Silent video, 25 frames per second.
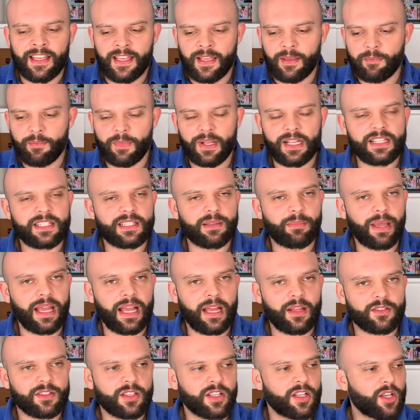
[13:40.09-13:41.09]
millions of
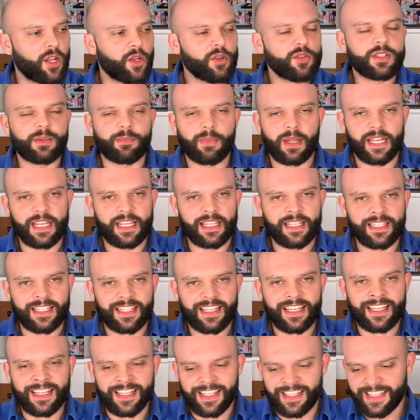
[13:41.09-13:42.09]
pounds, loads of money.
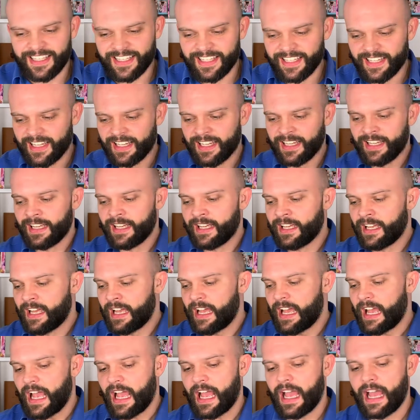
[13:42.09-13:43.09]

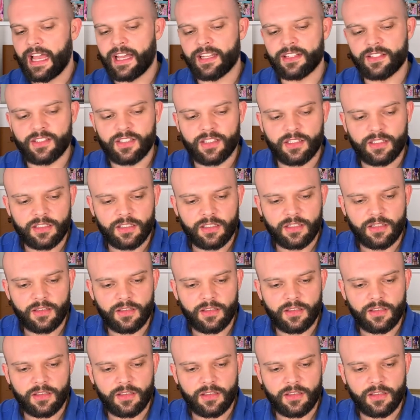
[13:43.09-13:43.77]
And